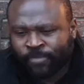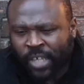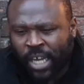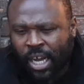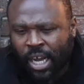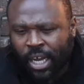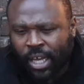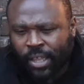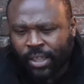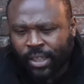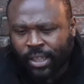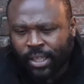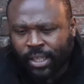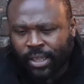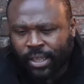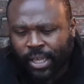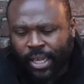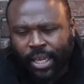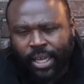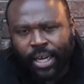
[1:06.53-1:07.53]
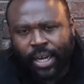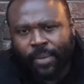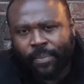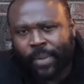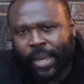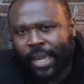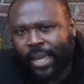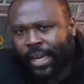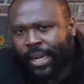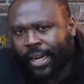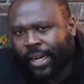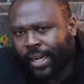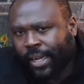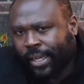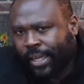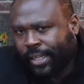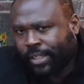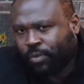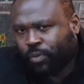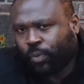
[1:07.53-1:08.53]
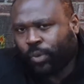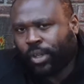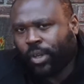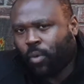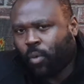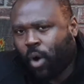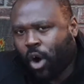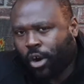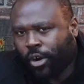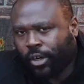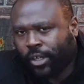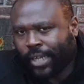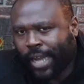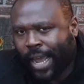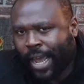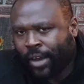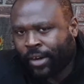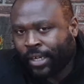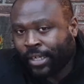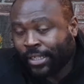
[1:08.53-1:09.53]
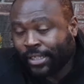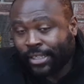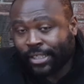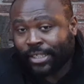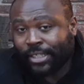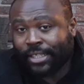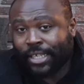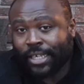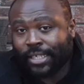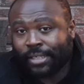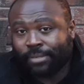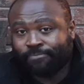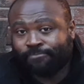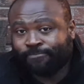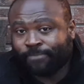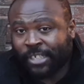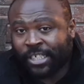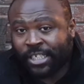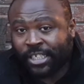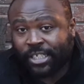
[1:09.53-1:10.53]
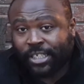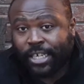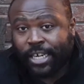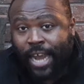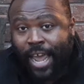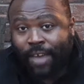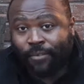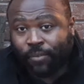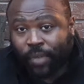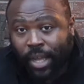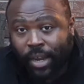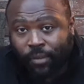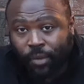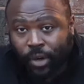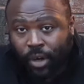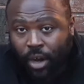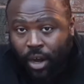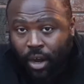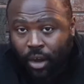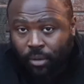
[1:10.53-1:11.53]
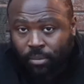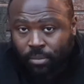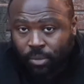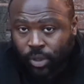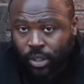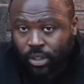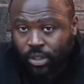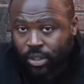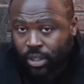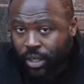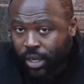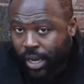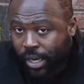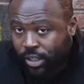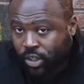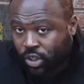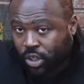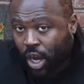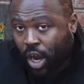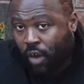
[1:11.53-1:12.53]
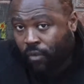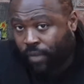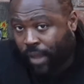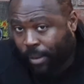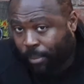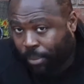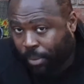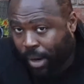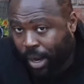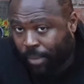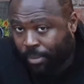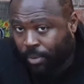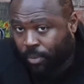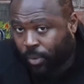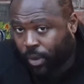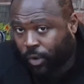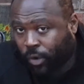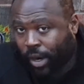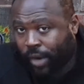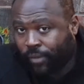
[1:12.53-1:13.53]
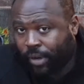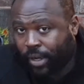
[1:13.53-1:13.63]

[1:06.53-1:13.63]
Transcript: uh, they ended up making it and it gets really watered down and it just doesn't, it just doesn't have flavor at all. We're going to show you how to solve that problem with gravy